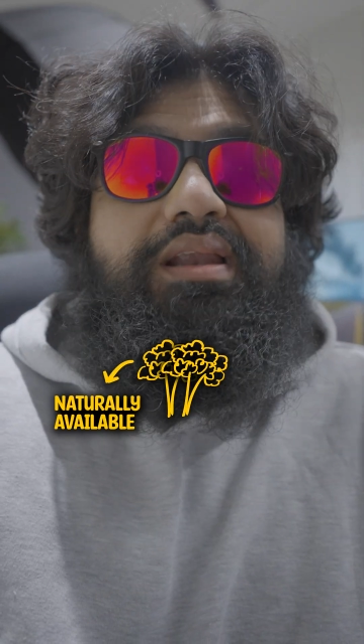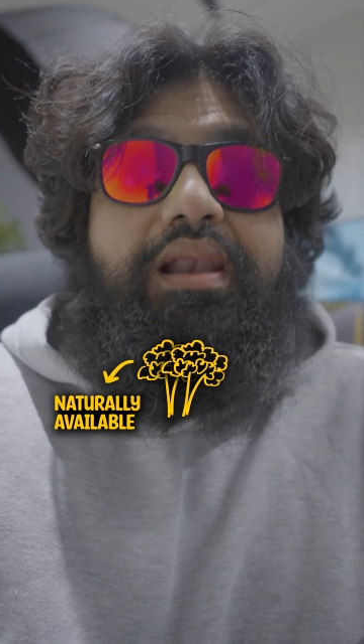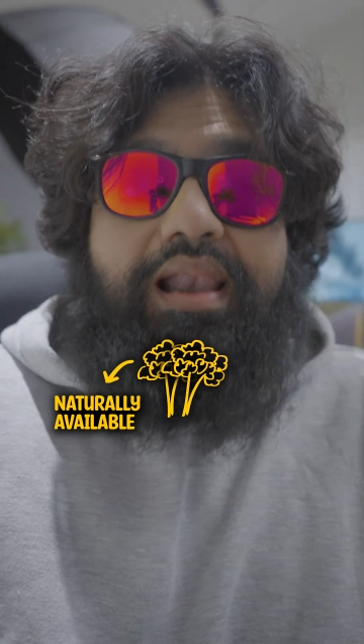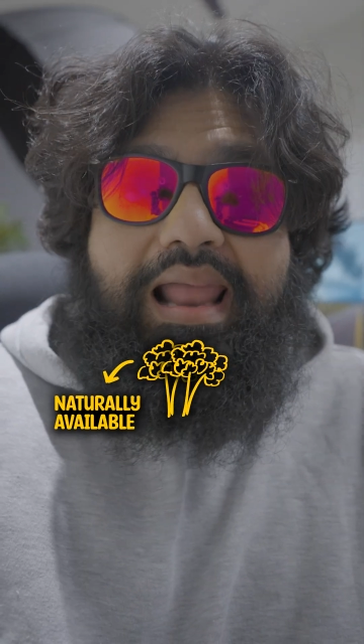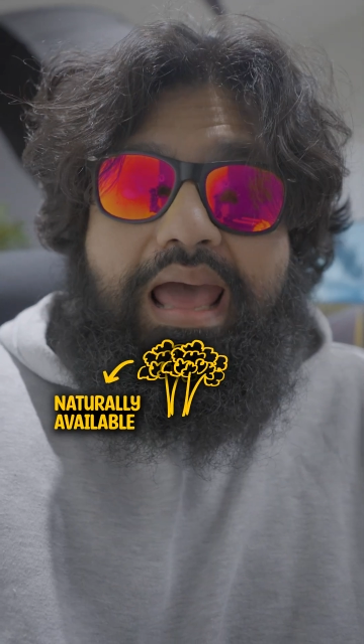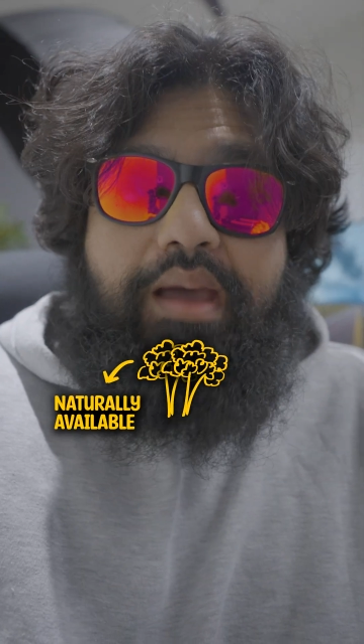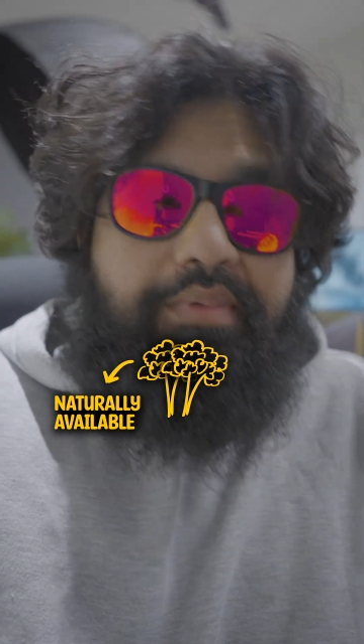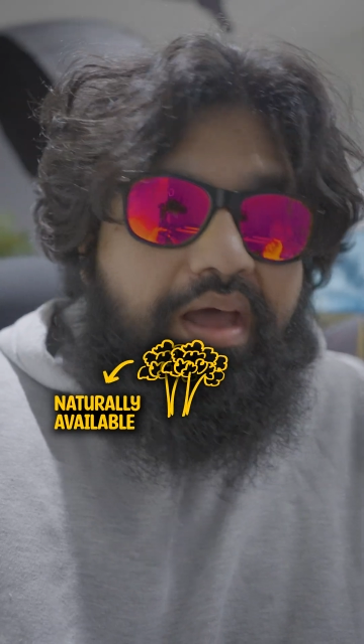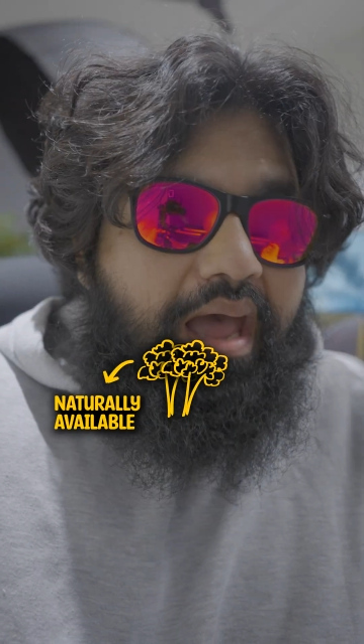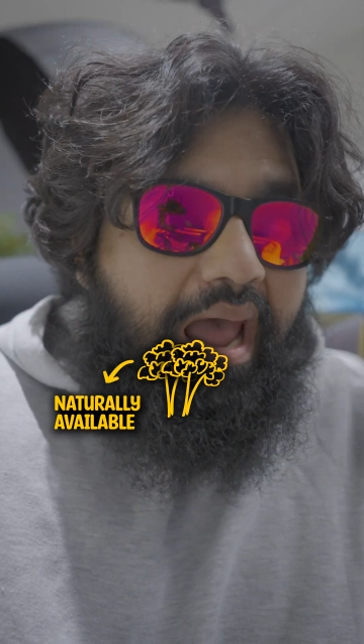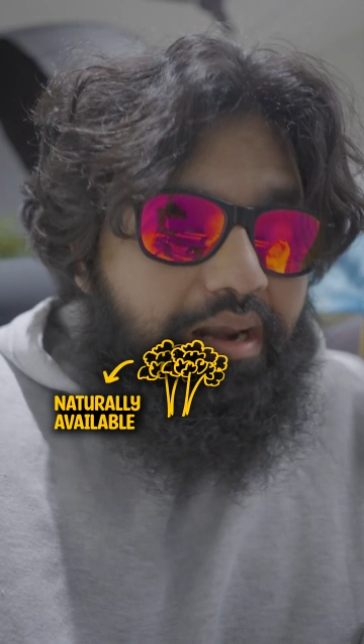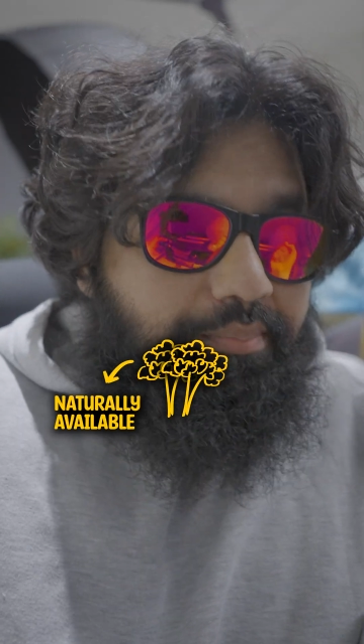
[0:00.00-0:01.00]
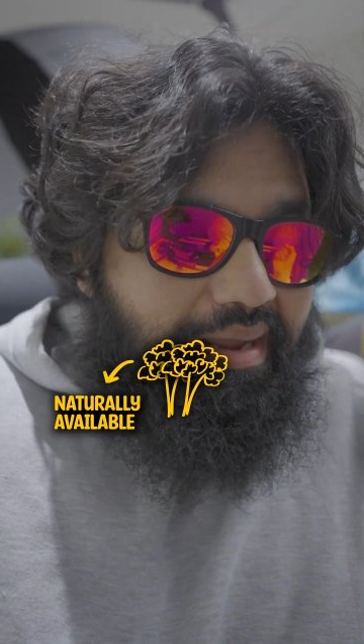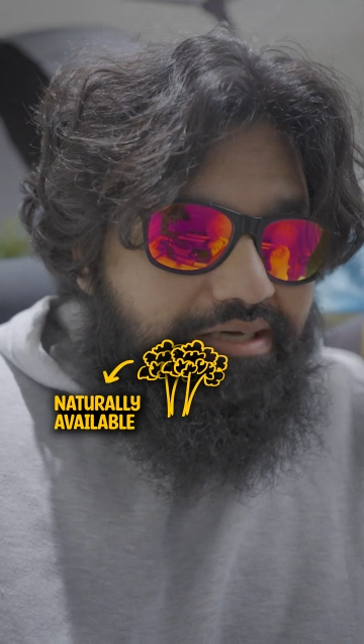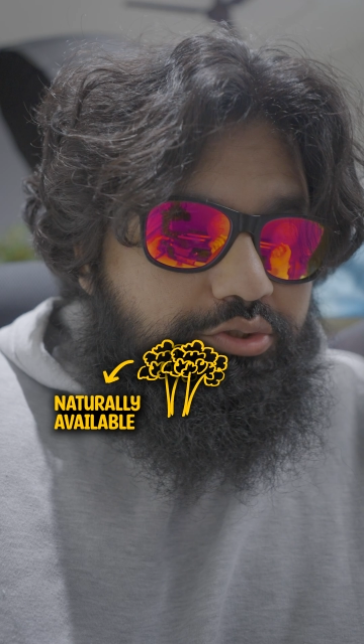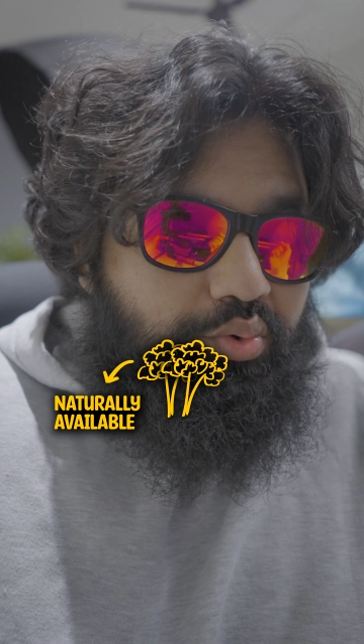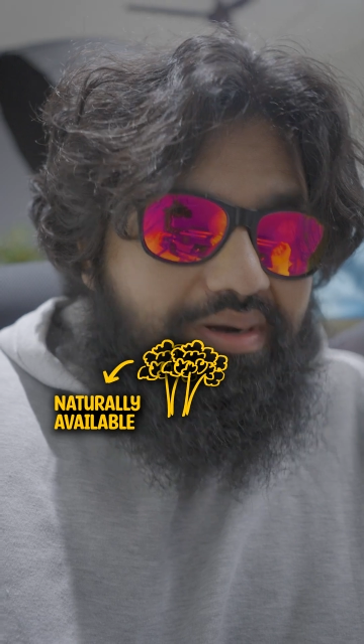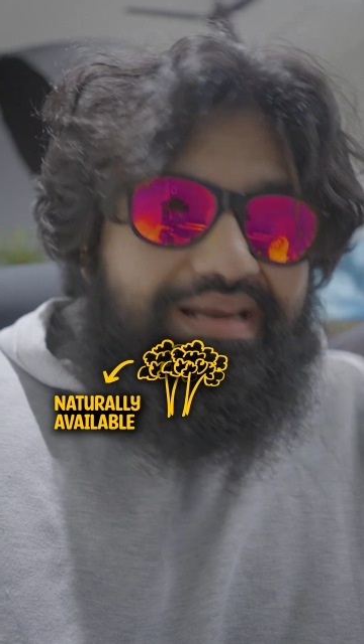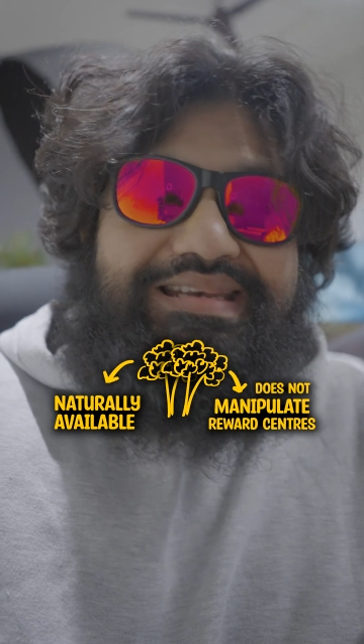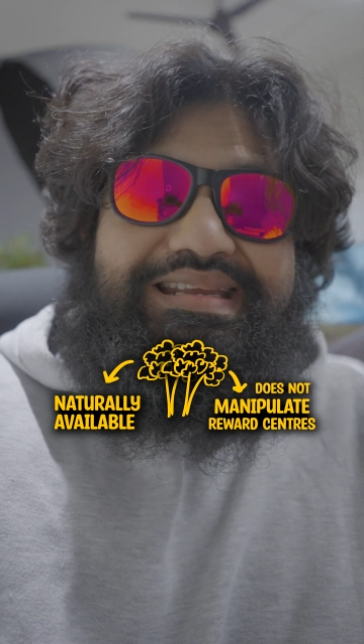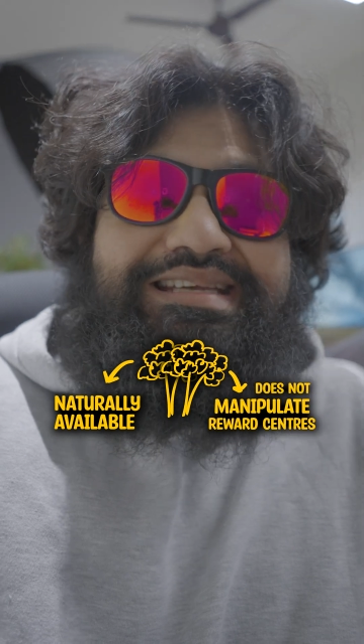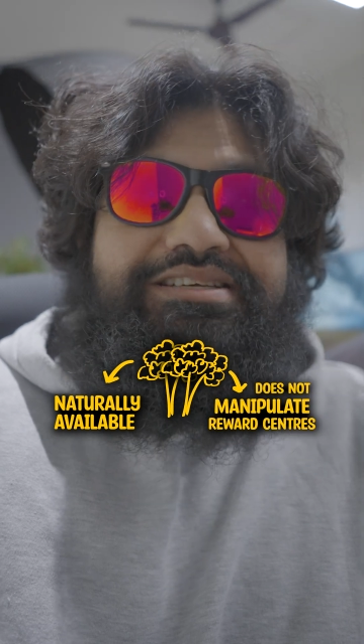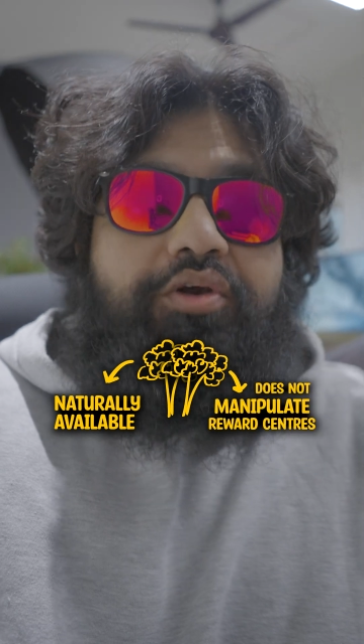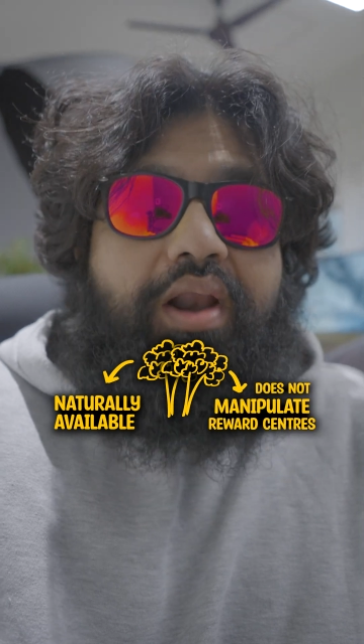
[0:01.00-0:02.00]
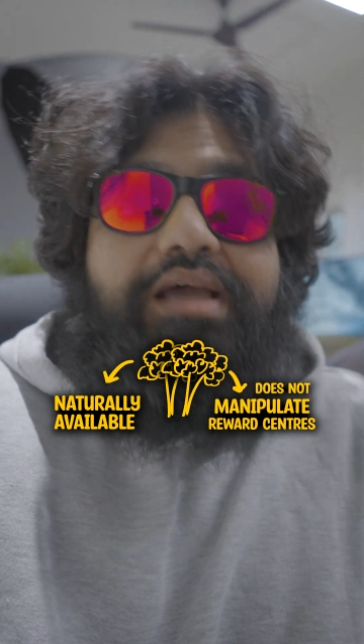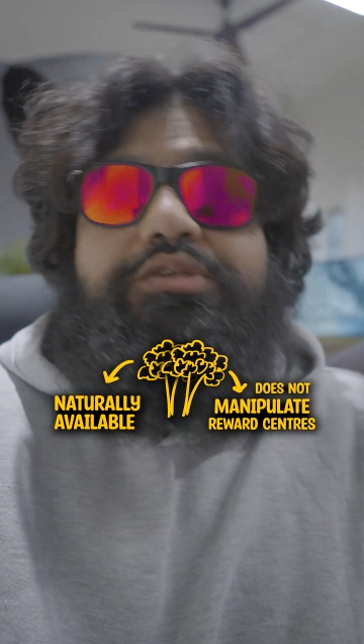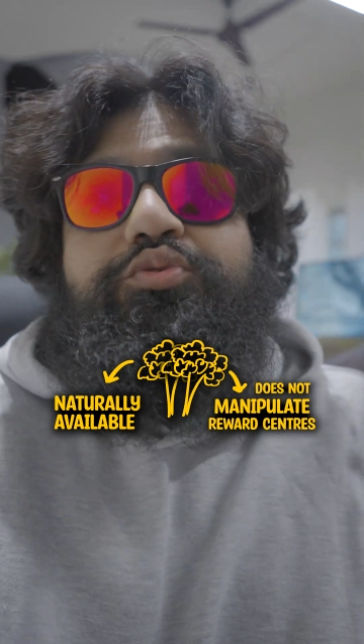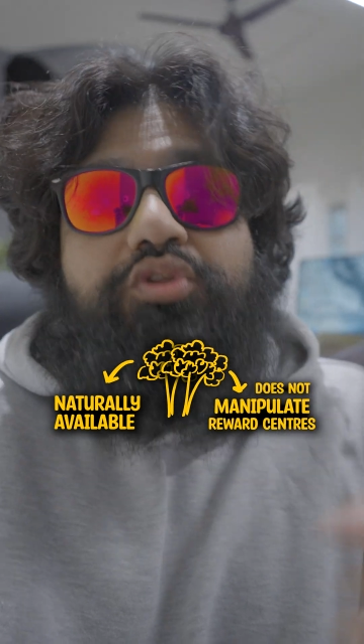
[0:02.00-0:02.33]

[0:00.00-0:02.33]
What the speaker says: in a lab and made sure it interacts